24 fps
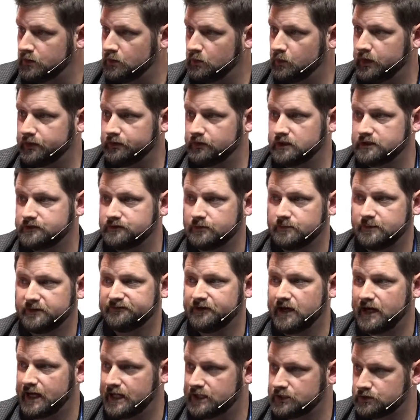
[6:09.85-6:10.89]
whether it's from a
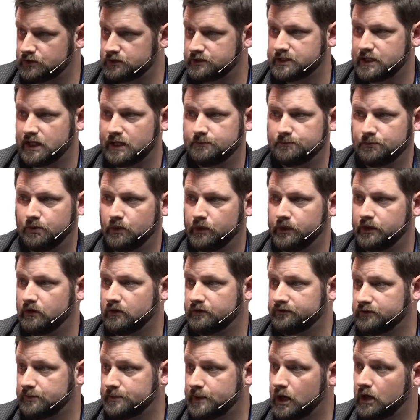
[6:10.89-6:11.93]
financial standpoint or
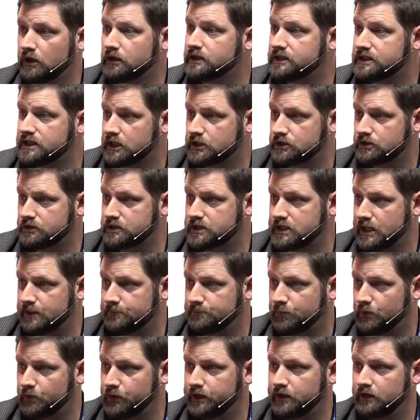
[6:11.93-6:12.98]
from an architecture
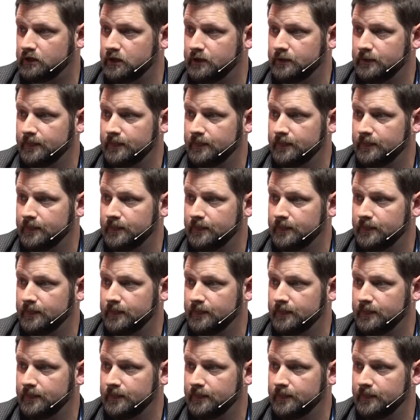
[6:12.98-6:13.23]
standpoint,